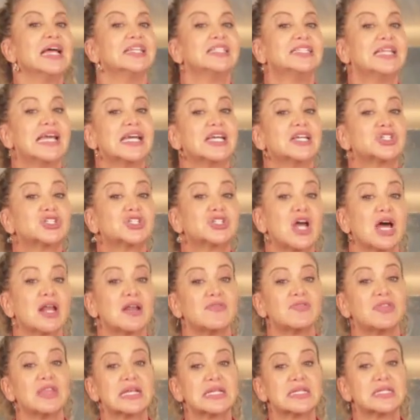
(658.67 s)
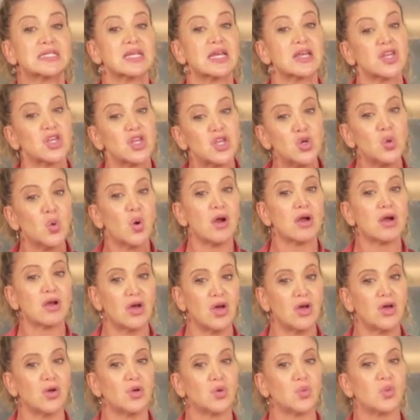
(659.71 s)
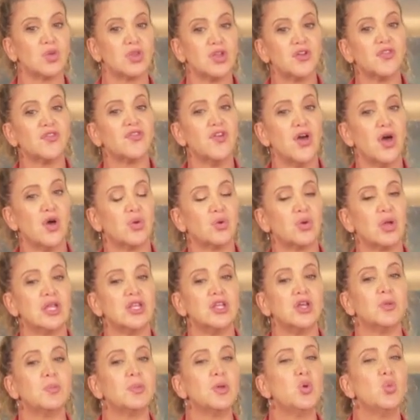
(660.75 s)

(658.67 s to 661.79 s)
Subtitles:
Take a shot of this QR code with your phone and you'll be